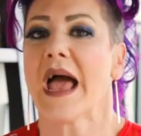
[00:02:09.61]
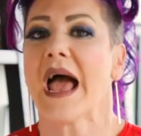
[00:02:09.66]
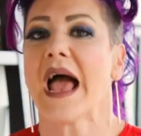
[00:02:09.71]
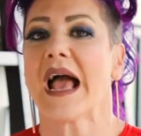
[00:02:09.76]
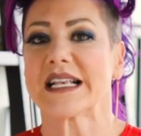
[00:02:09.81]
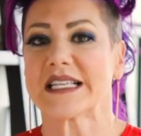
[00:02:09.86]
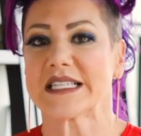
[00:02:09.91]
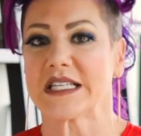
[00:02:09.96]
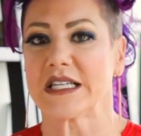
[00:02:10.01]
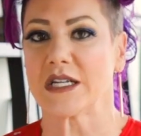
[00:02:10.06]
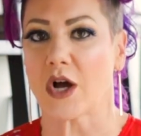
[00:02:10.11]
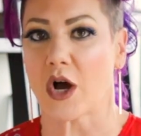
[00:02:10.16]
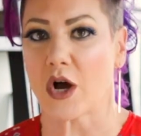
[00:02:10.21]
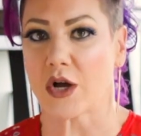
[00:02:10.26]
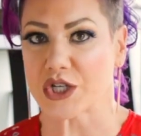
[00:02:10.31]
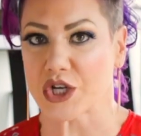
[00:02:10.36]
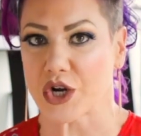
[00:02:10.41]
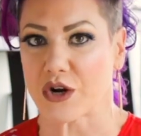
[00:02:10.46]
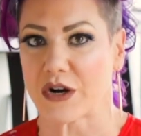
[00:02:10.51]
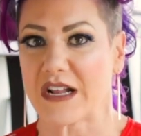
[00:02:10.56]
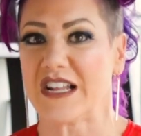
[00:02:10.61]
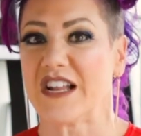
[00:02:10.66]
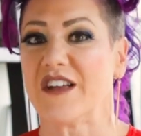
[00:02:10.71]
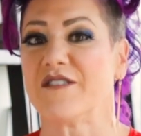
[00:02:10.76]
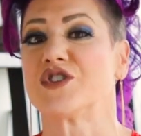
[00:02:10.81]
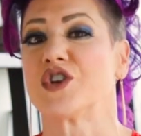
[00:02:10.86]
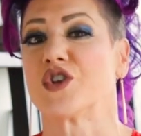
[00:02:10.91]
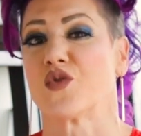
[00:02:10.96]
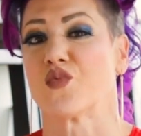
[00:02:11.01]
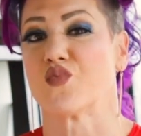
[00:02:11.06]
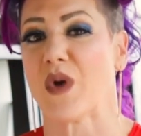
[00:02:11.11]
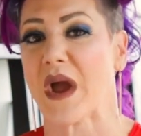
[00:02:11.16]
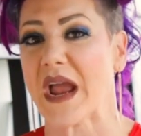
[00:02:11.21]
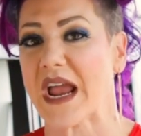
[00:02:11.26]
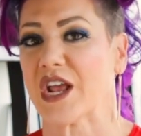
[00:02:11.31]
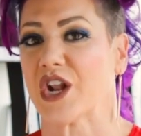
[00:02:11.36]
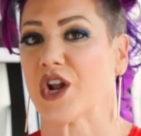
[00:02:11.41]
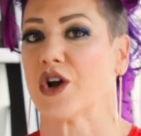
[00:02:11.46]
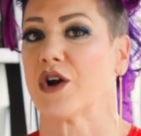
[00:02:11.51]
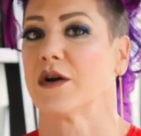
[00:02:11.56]
Excellent alternative to the
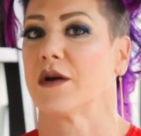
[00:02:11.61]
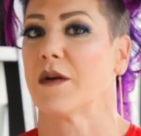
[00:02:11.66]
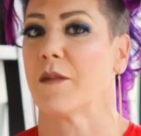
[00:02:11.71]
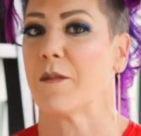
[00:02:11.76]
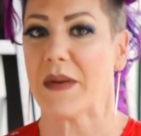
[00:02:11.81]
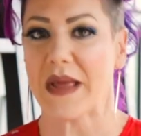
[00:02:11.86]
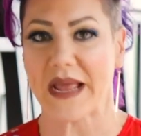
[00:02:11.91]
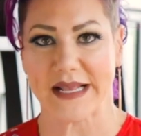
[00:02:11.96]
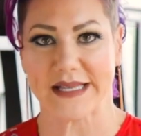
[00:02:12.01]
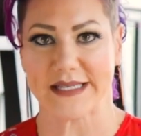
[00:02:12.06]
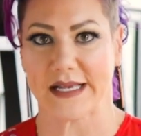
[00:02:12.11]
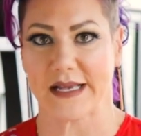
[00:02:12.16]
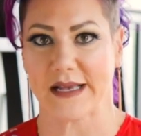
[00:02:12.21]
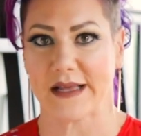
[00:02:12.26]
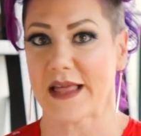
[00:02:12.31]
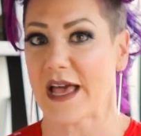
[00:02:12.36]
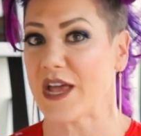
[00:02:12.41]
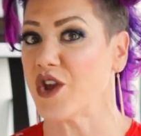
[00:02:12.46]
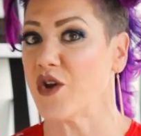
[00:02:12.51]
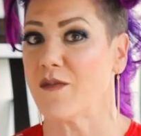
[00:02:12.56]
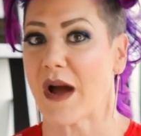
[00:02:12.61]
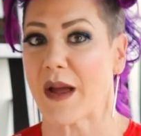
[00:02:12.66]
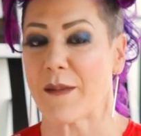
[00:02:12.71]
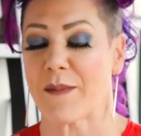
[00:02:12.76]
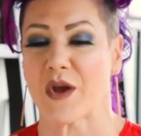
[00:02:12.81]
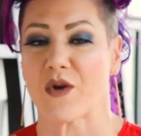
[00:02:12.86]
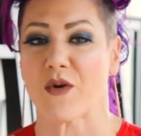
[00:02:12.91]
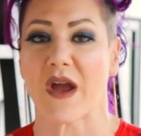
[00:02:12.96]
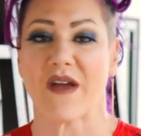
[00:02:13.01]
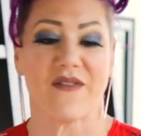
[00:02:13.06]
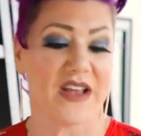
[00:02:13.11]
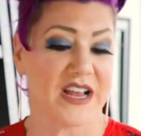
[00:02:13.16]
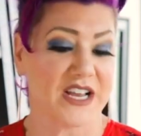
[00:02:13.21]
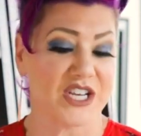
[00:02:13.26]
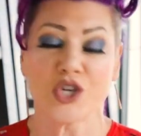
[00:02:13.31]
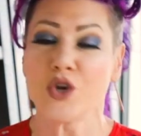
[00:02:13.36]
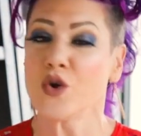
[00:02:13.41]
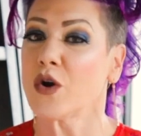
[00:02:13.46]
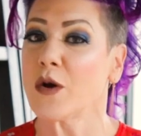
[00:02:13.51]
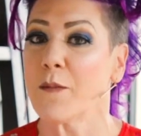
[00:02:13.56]
regular pizza that you might be craving
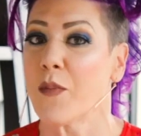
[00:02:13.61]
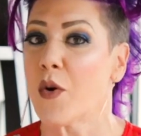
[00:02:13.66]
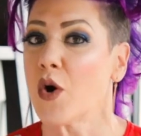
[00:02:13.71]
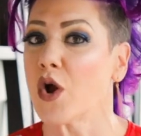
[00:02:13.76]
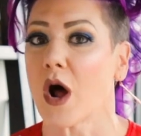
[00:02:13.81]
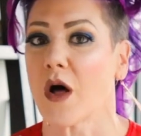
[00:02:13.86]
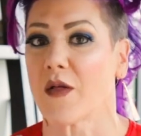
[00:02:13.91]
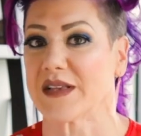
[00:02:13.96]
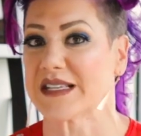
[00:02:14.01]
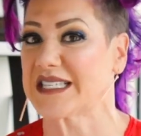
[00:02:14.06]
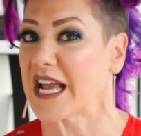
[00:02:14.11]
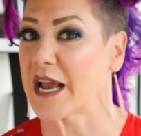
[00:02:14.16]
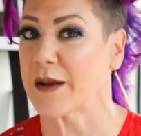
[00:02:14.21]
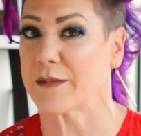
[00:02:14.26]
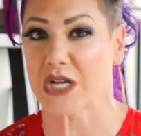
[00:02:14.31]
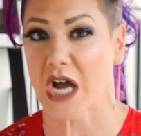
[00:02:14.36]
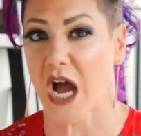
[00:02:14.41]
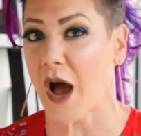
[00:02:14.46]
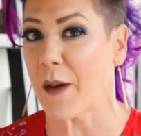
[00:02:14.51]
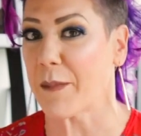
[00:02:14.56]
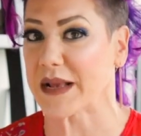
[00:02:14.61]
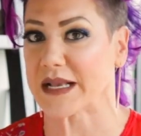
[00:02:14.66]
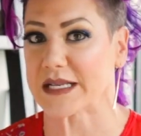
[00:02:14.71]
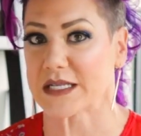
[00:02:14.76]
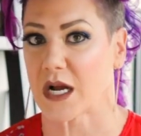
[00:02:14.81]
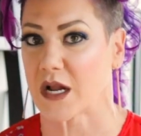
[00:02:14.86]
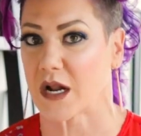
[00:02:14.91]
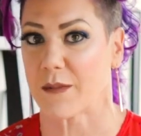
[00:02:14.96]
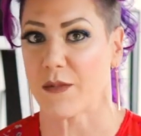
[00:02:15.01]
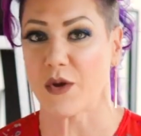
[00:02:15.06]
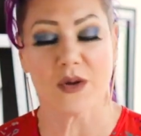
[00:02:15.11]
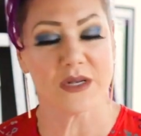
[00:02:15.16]
because you can put all the same toppings on them.